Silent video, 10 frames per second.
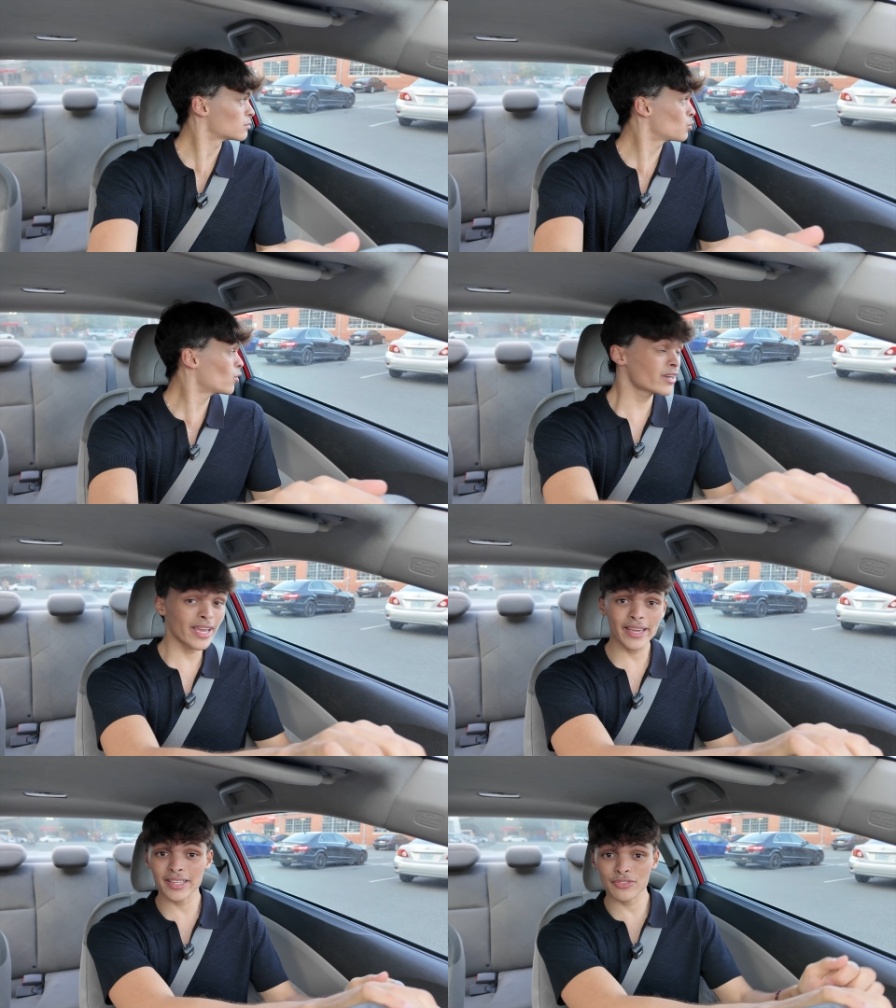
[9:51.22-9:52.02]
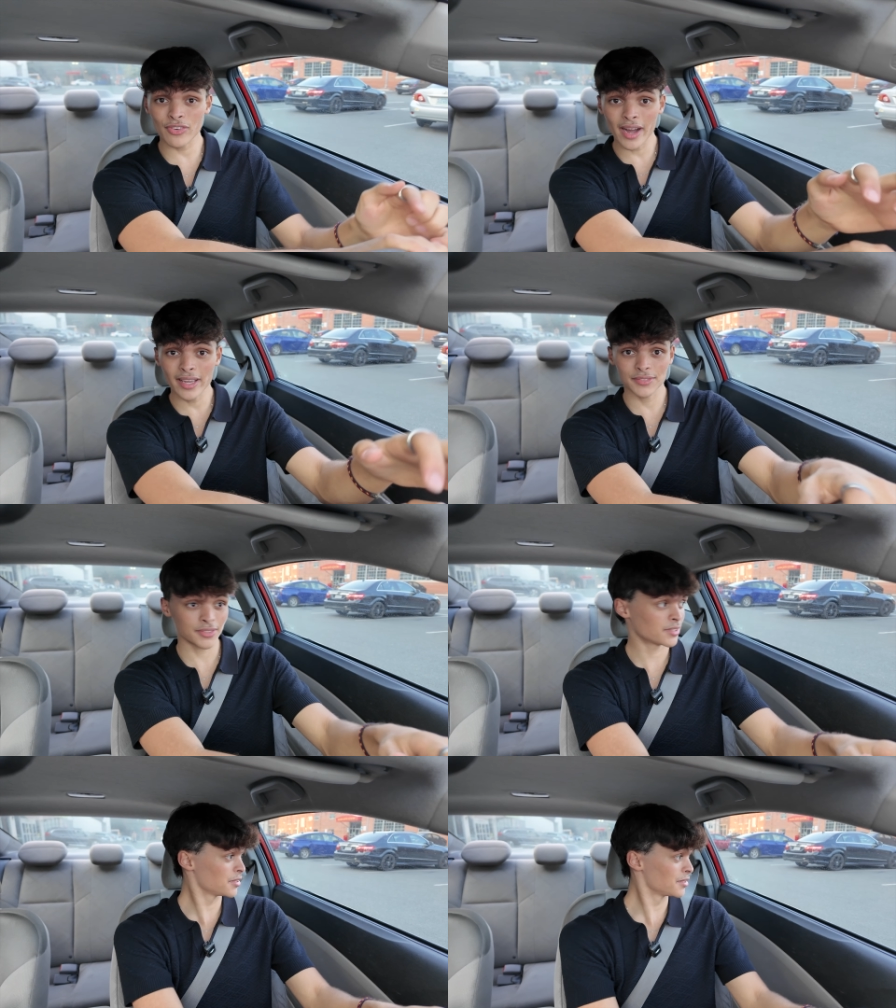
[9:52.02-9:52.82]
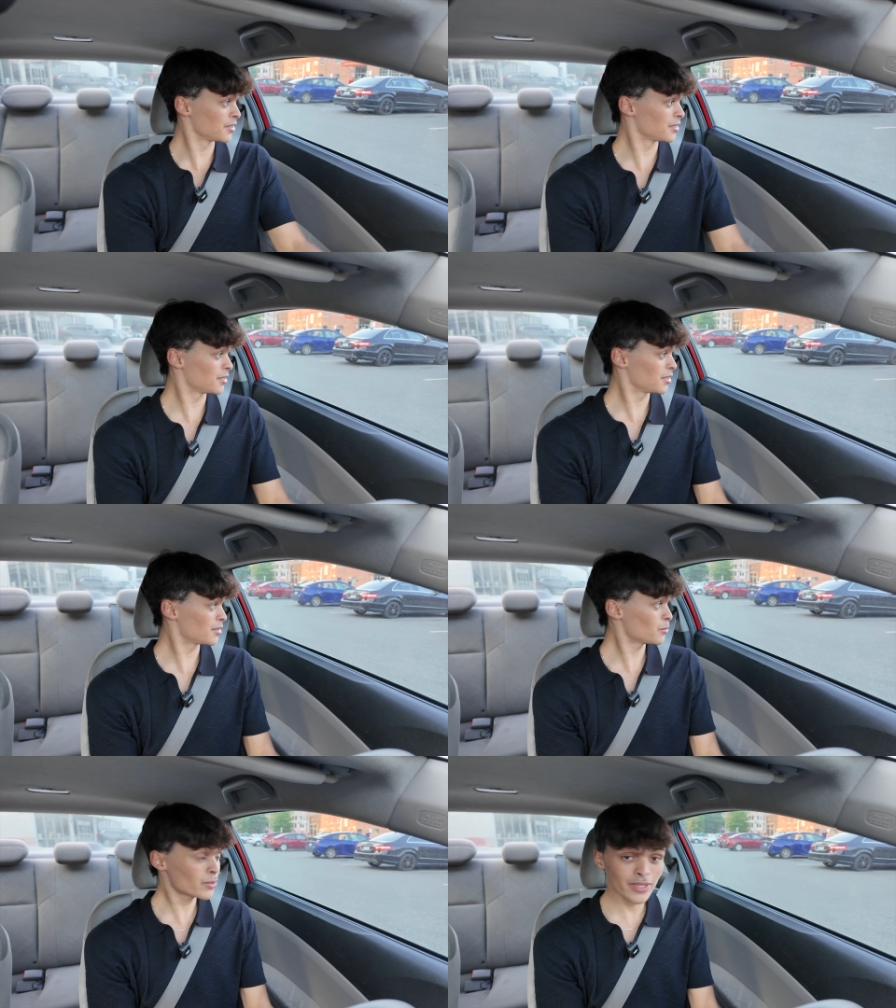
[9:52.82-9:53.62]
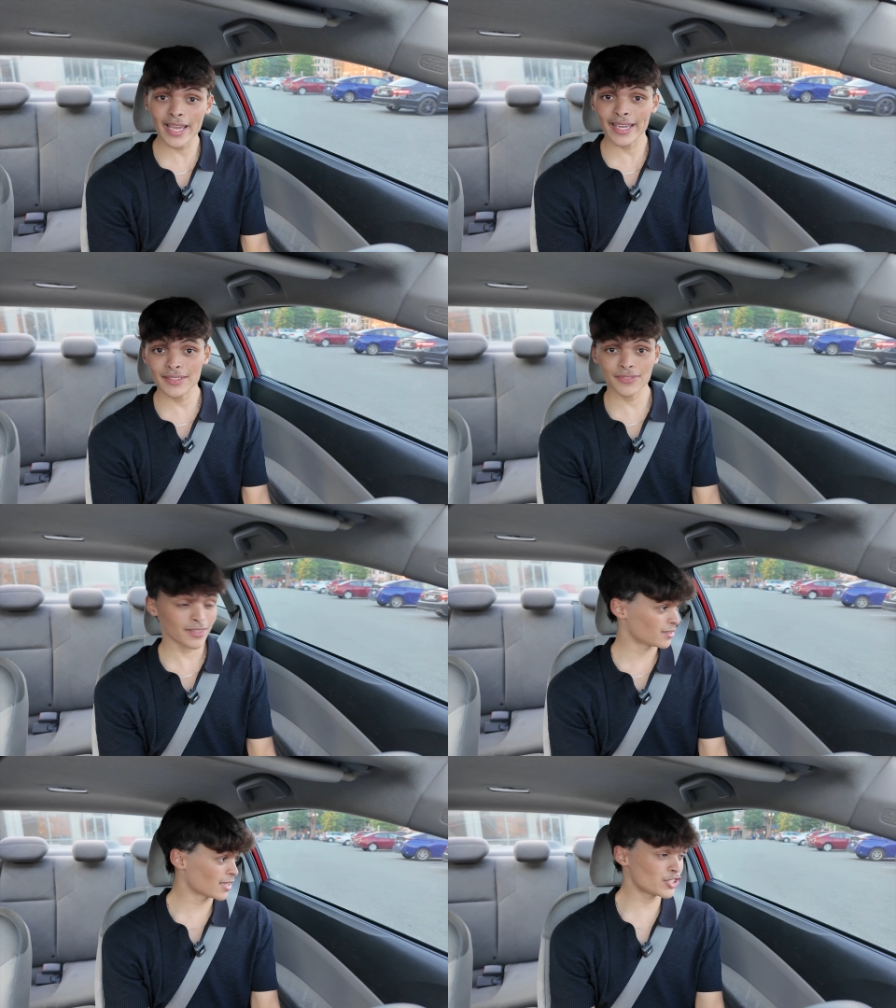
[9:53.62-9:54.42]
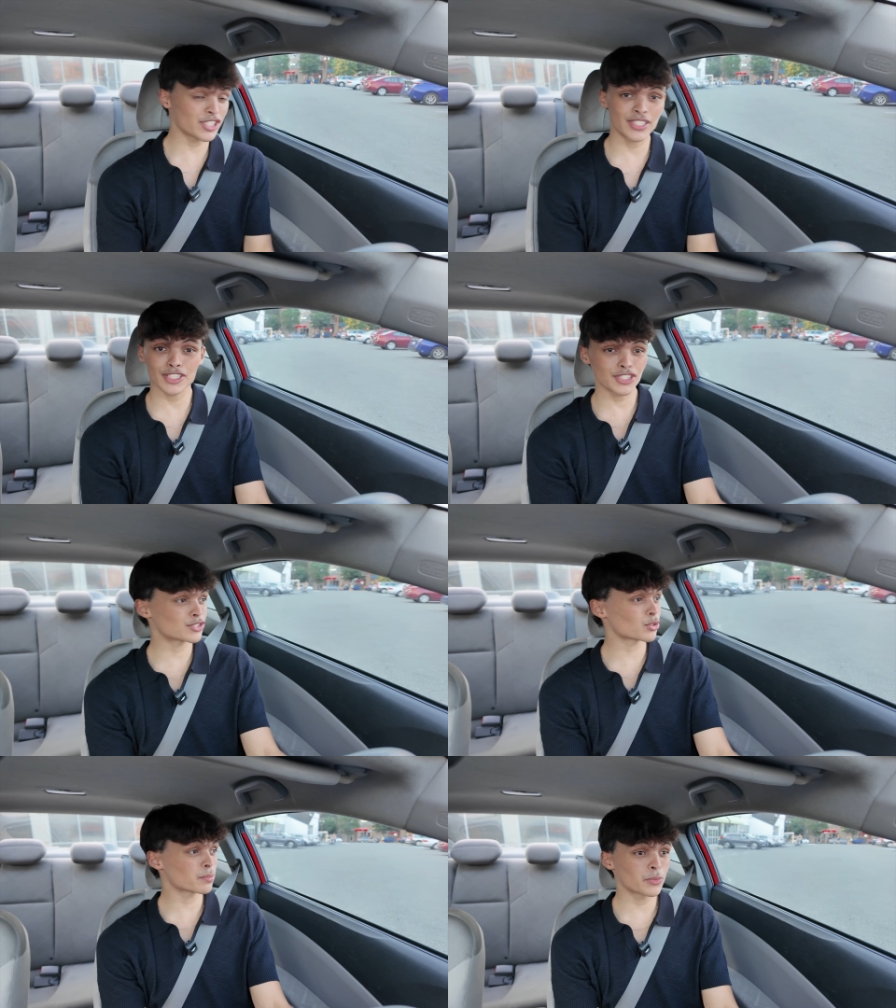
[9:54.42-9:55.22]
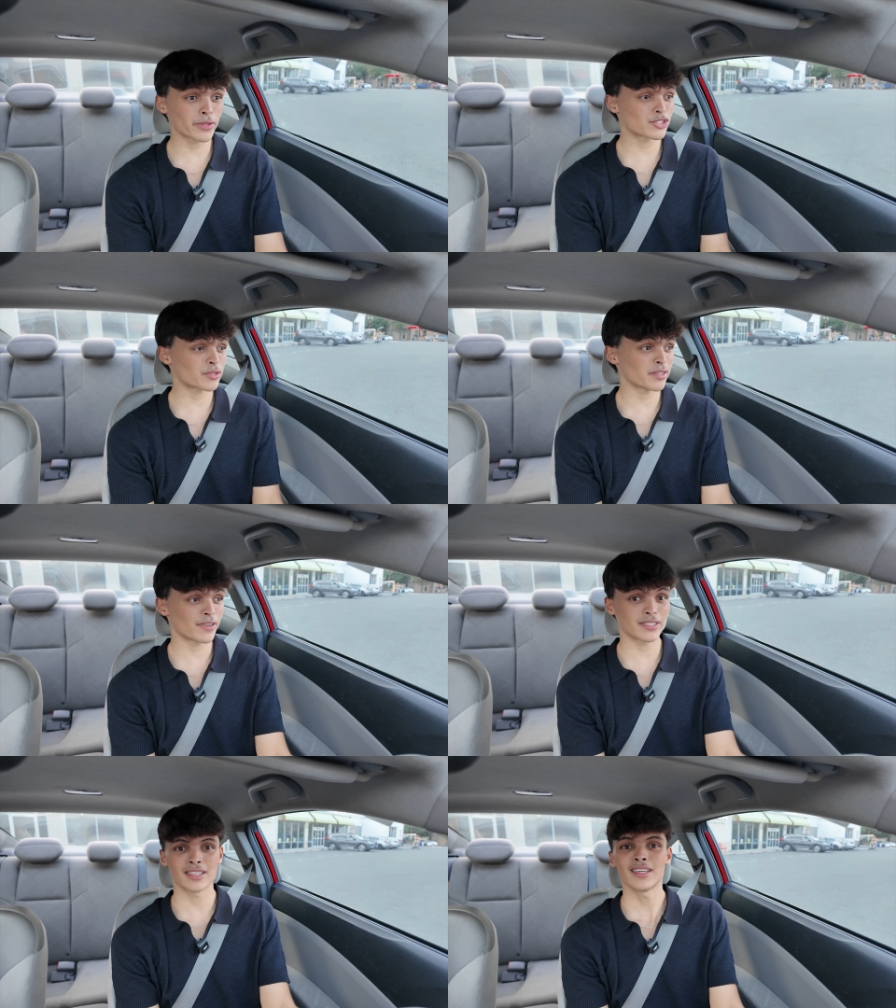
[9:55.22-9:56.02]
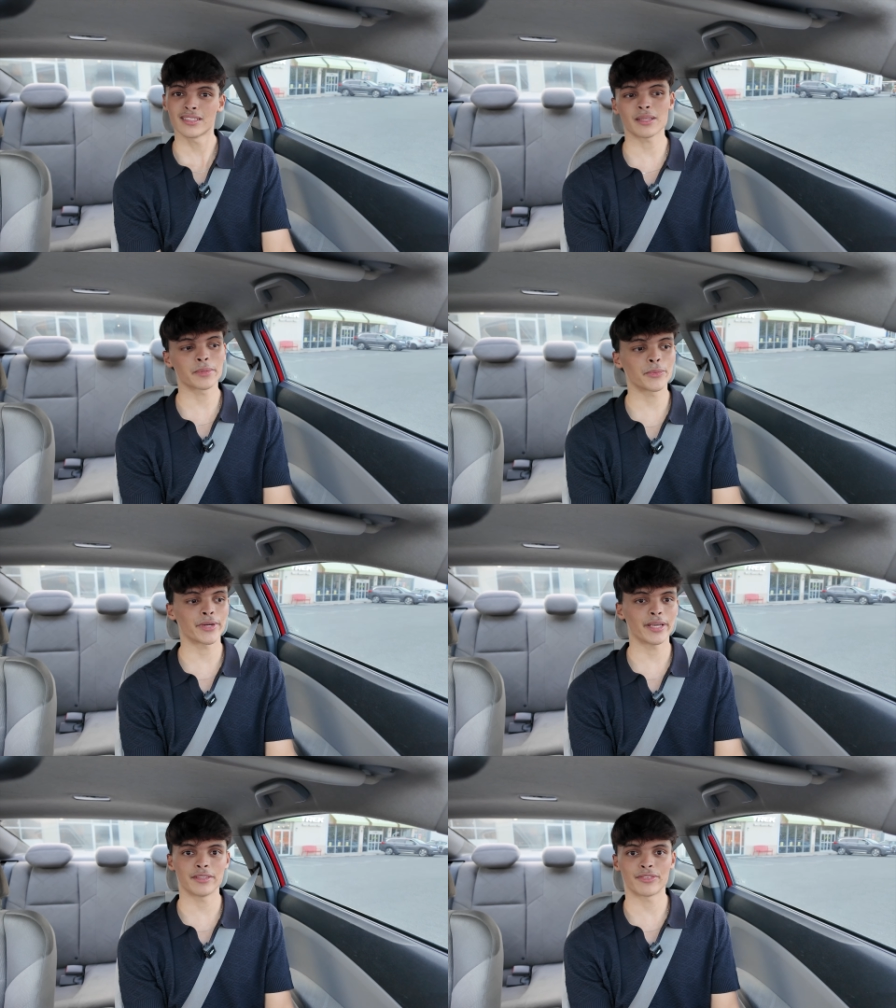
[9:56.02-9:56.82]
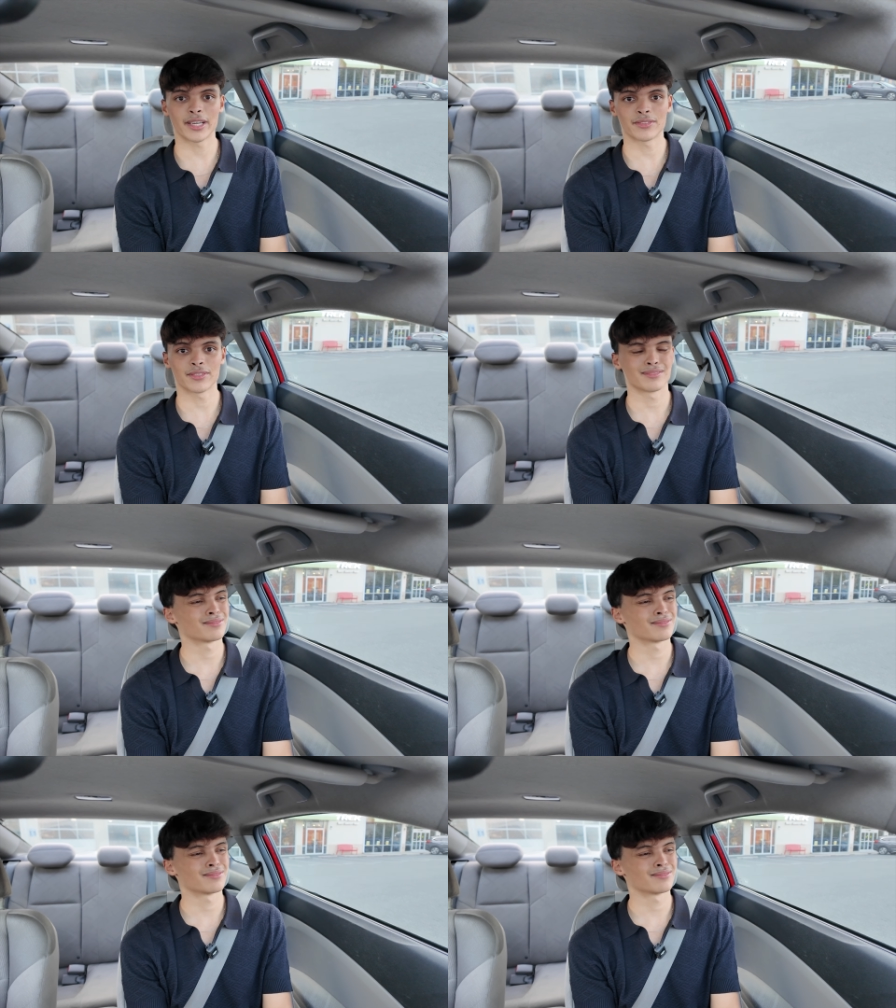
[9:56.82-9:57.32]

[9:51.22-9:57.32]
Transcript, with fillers: 185. 185. And she, she told me with a straight face, that'll be 185.